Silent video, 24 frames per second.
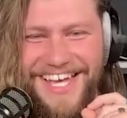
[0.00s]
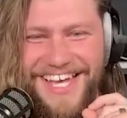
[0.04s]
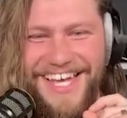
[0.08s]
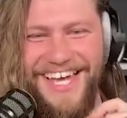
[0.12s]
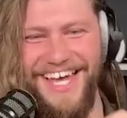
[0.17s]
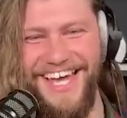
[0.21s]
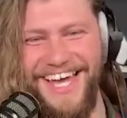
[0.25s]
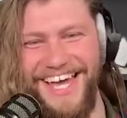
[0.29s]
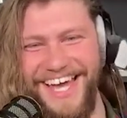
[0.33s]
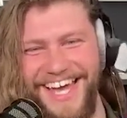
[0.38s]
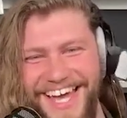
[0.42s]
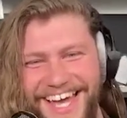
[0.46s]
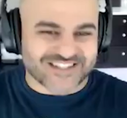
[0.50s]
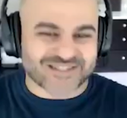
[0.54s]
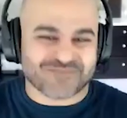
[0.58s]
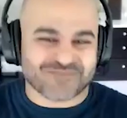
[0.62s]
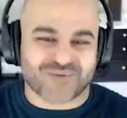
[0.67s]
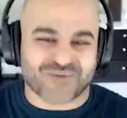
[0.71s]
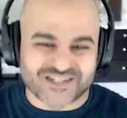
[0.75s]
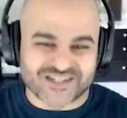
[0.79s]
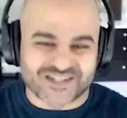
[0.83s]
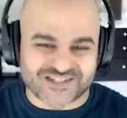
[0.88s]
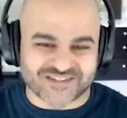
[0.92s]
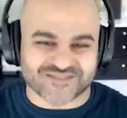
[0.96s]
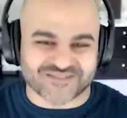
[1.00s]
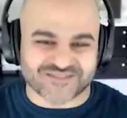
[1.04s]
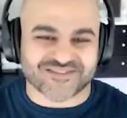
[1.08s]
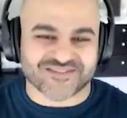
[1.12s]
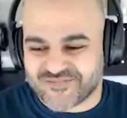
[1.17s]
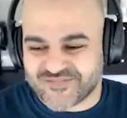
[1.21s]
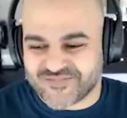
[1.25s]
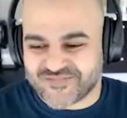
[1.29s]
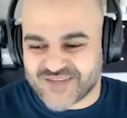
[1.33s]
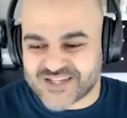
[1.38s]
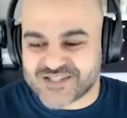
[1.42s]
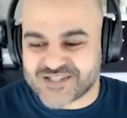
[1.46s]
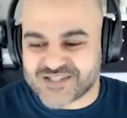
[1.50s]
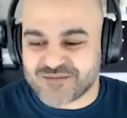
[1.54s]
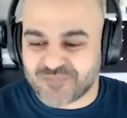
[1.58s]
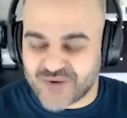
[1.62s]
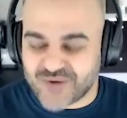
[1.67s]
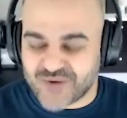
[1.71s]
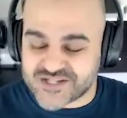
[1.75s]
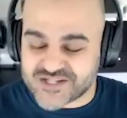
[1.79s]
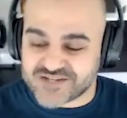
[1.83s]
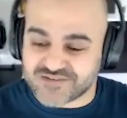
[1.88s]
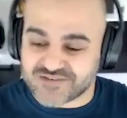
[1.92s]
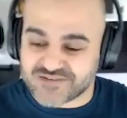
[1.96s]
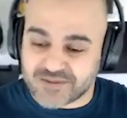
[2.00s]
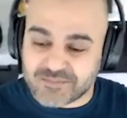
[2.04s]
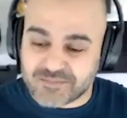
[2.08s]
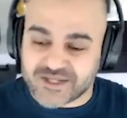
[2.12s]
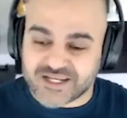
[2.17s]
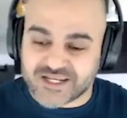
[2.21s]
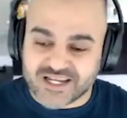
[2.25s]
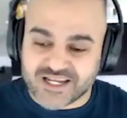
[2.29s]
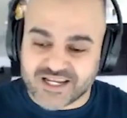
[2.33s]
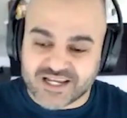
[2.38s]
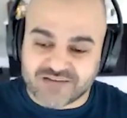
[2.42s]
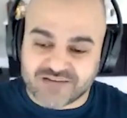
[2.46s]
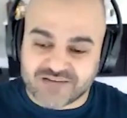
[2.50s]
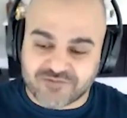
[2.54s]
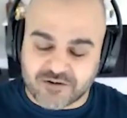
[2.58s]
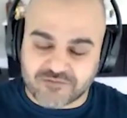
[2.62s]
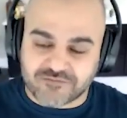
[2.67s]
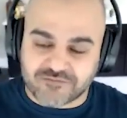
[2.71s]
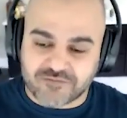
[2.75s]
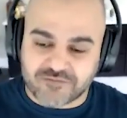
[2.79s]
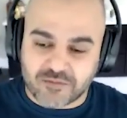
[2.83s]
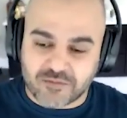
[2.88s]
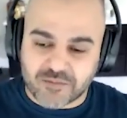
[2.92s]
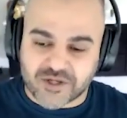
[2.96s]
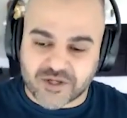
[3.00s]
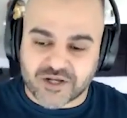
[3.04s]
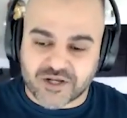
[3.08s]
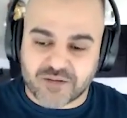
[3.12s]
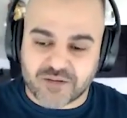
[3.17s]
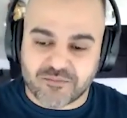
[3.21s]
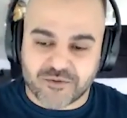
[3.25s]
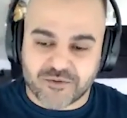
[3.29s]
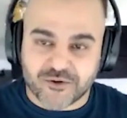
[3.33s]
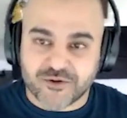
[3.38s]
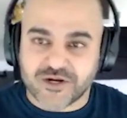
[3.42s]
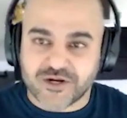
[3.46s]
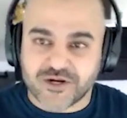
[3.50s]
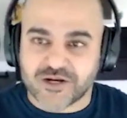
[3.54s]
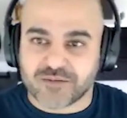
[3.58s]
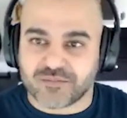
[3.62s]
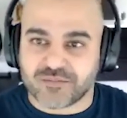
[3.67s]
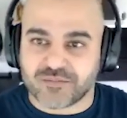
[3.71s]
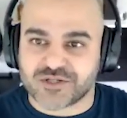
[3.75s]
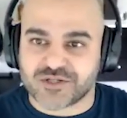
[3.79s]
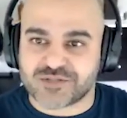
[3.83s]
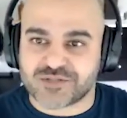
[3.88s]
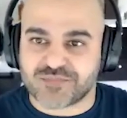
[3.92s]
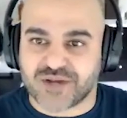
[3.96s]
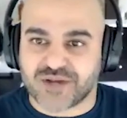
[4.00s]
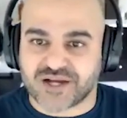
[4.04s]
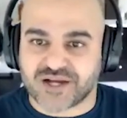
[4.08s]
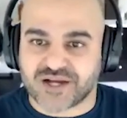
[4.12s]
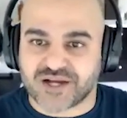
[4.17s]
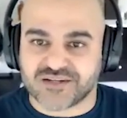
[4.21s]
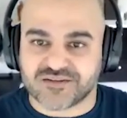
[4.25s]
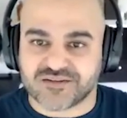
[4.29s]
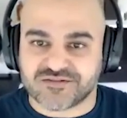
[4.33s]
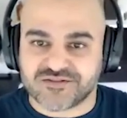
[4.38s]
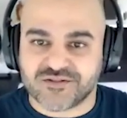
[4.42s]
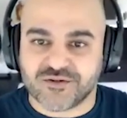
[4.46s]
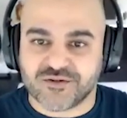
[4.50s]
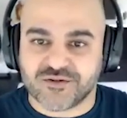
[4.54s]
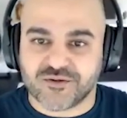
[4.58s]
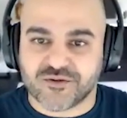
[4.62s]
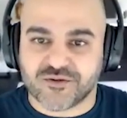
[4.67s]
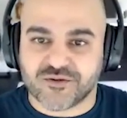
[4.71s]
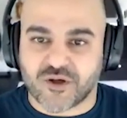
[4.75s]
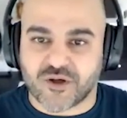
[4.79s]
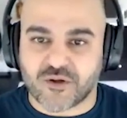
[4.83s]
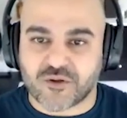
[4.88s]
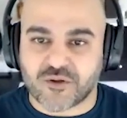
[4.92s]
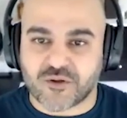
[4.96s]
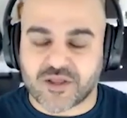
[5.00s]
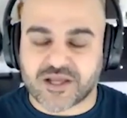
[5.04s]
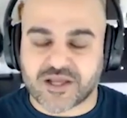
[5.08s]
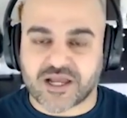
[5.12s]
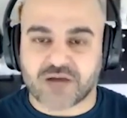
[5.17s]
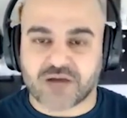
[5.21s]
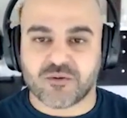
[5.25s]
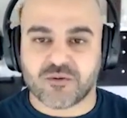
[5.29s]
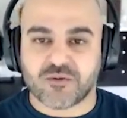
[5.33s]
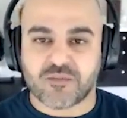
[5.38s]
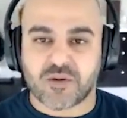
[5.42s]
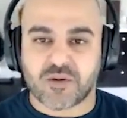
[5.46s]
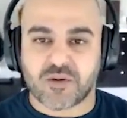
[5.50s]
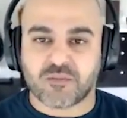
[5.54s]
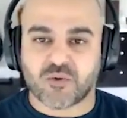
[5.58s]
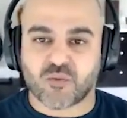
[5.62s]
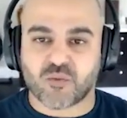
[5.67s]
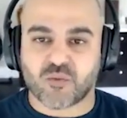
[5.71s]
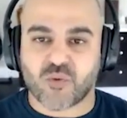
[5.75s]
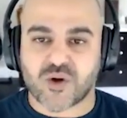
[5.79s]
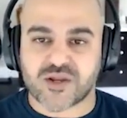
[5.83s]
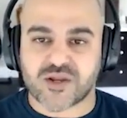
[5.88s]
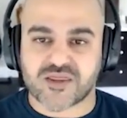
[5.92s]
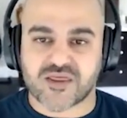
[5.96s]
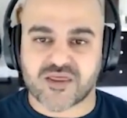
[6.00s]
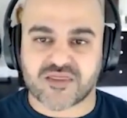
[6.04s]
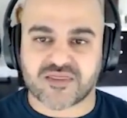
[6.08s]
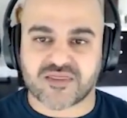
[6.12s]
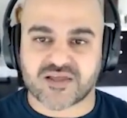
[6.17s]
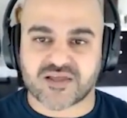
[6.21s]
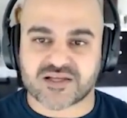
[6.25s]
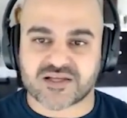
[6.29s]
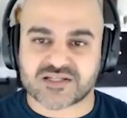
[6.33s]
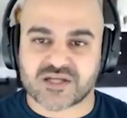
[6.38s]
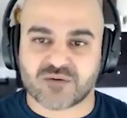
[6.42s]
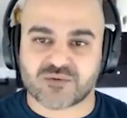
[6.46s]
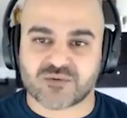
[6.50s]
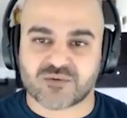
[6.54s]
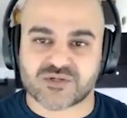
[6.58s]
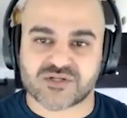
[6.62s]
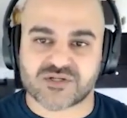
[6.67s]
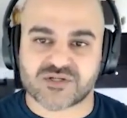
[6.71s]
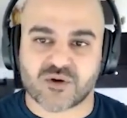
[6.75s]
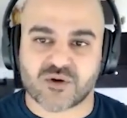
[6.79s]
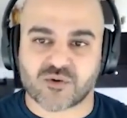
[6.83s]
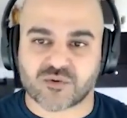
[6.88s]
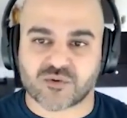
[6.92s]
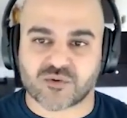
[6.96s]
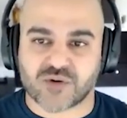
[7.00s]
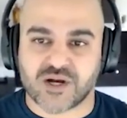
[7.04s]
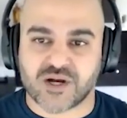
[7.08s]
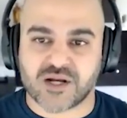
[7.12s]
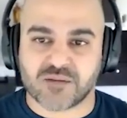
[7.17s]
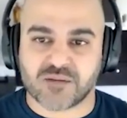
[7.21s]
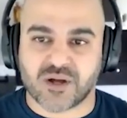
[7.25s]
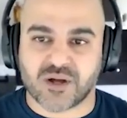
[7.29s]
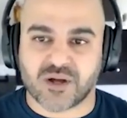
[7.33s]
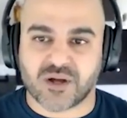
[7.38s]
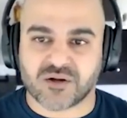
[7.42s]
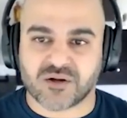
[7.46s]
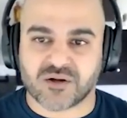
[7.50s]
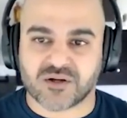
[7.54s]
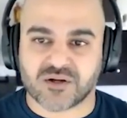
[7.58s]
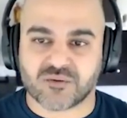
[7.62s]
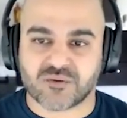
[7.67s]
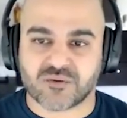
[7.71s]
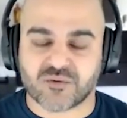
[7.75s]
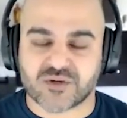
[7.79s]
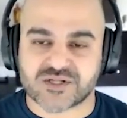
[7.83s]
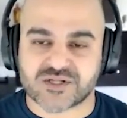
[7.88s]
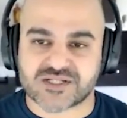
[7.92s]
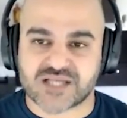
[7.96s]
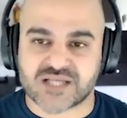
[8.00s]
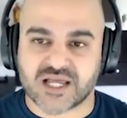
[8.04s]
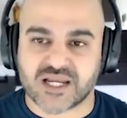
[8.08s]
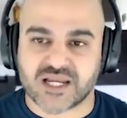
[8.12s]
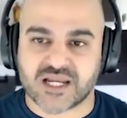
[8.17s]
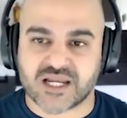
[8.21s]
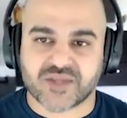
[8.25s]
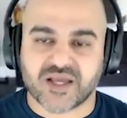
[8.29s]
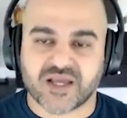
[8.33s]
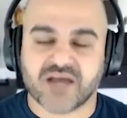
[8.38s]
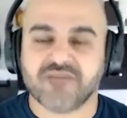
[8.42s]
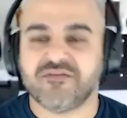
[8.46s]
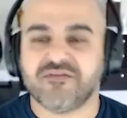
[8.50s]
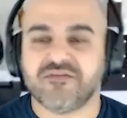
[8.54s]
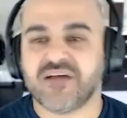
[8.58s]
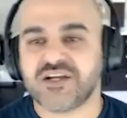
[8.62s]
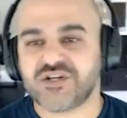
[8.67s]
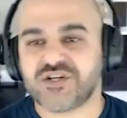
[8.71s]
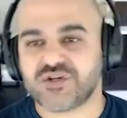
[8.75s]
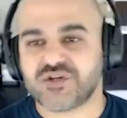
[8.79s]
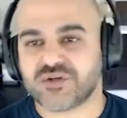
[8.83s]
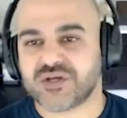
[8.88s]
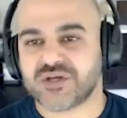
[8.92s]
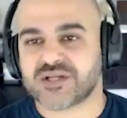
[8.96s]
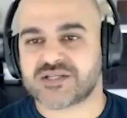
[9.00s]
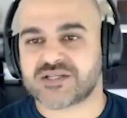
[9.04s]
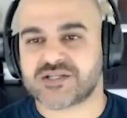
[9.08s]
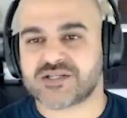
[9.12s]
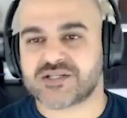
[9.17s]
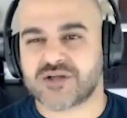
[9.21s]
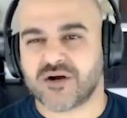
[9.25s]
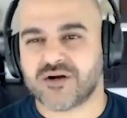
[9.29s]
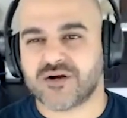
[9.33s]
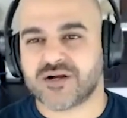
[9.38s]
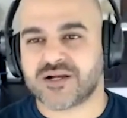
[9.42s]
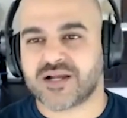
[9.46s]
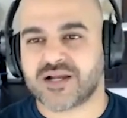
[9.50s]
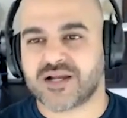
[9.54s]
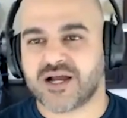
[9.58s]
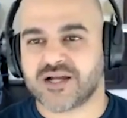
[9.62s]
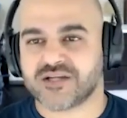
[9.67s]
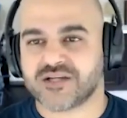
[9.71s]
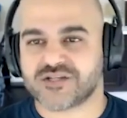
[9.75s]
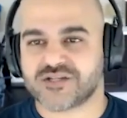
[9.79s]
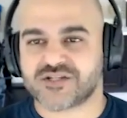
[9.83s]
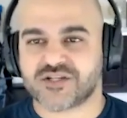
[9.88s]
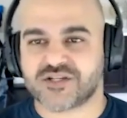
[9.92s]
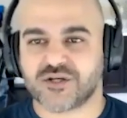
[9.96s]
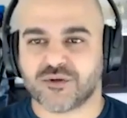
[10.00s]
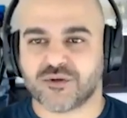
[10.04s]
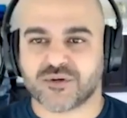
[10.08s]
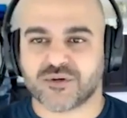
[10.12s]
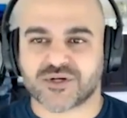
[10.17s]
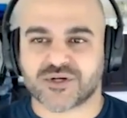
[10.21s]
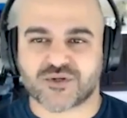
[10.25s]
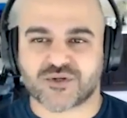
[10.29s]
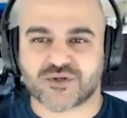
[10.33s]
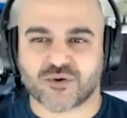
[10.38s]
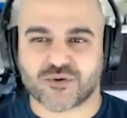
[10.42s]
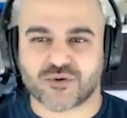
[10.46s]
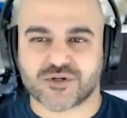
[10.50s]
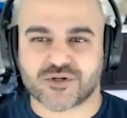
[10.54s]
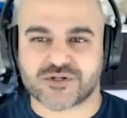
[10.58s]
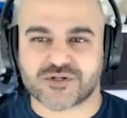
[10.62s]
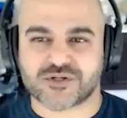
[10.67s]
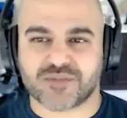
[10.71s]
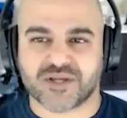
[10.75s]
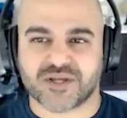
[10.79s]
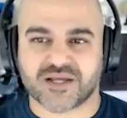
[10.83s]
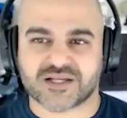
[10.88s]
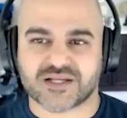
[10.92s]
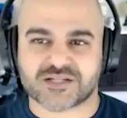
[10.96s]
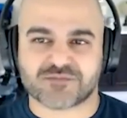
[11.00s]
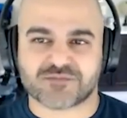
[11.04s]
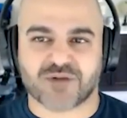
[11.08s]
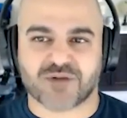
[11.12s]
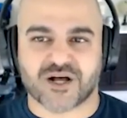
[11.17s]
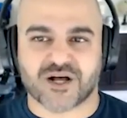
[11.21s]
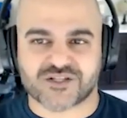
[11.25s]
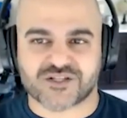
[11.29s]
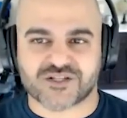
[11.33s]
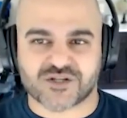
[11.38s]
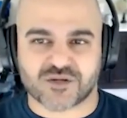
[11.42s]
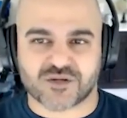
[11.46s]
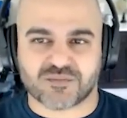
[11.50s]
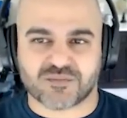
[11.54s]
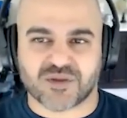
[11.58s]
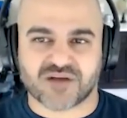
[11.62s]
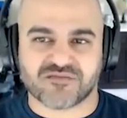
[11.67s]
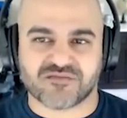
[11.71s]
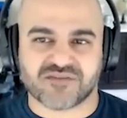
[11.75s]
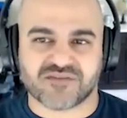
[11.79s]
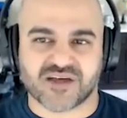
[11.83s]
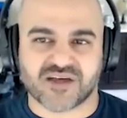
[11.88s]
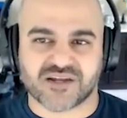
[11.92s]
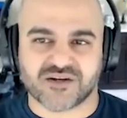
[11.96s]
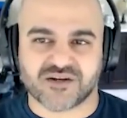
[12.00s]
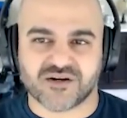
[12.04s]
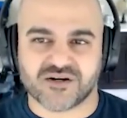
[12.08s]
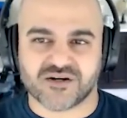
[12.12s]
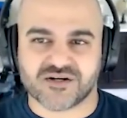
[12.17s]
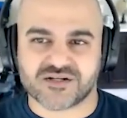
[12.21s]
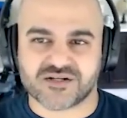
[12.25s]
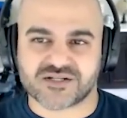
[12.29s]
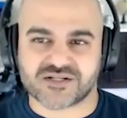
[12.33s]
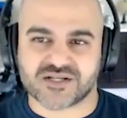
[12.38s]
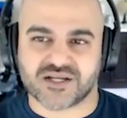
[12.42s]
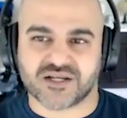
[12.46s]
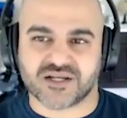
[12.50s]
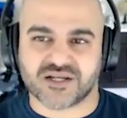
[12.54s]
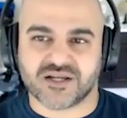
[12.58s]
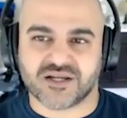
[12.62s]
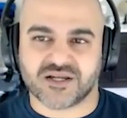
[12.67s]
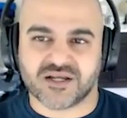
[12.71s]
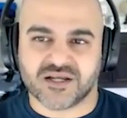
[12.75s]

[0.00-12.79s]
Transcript: That's impressive. I mean, from a community perspective too, though, like I remember one of the things that was so great about it was that eventually it started kind of skewing towards being sponsored by vendors, and